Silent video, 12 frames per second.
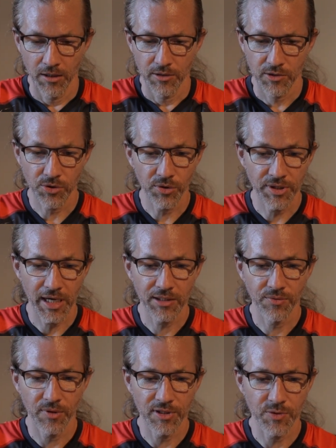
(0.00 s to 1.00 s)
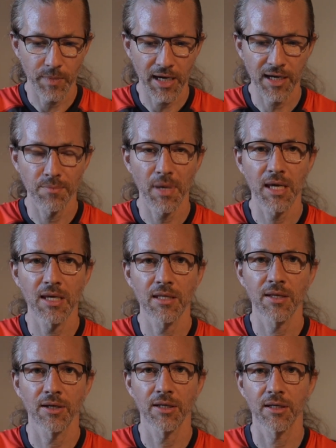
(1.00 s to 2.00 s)
So that was my
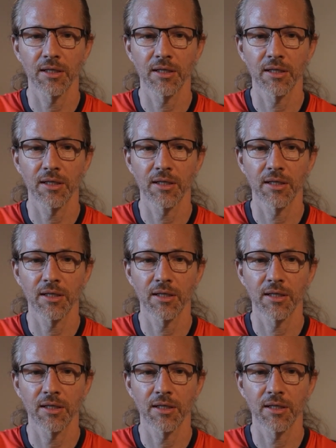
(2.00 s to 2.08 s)
main